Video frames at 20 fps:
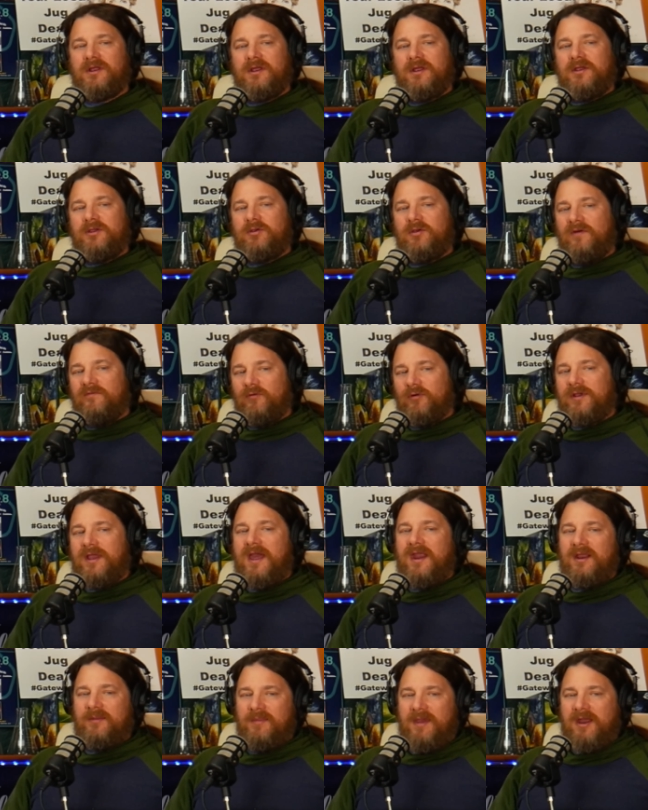you have
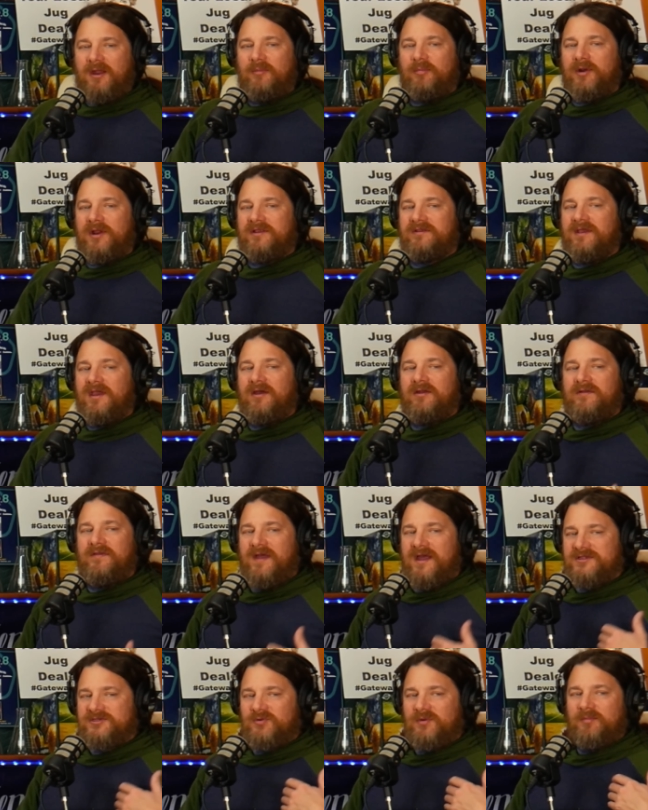organic matter breakdown, and
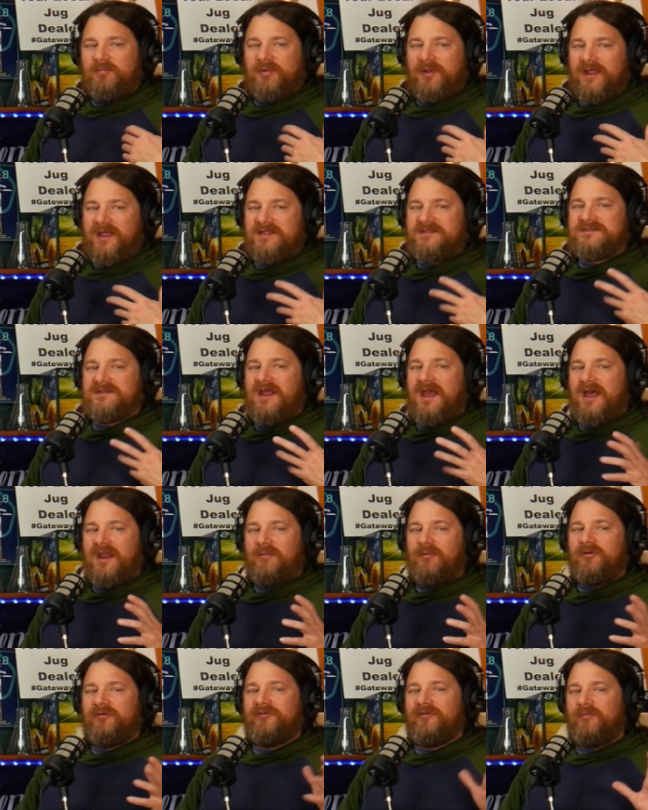that's when plants and
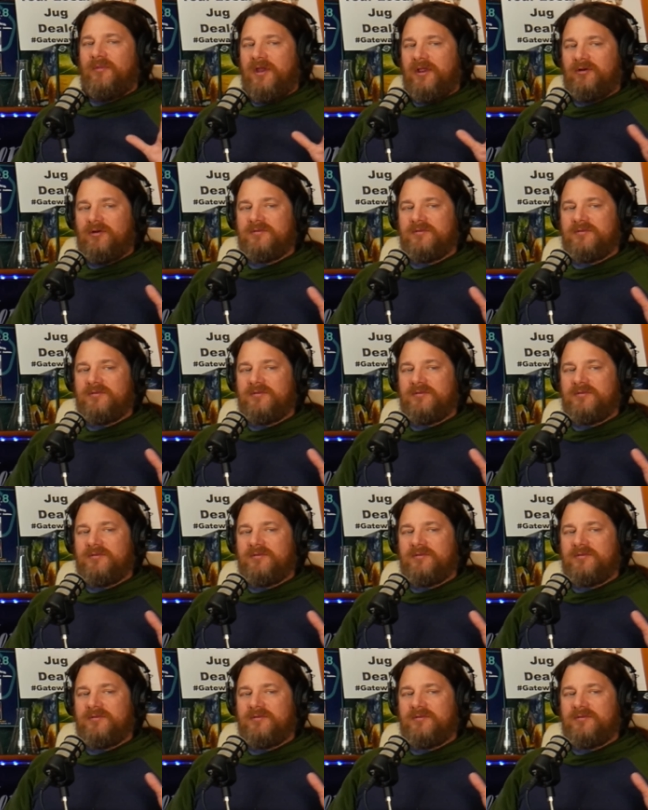animals and microbes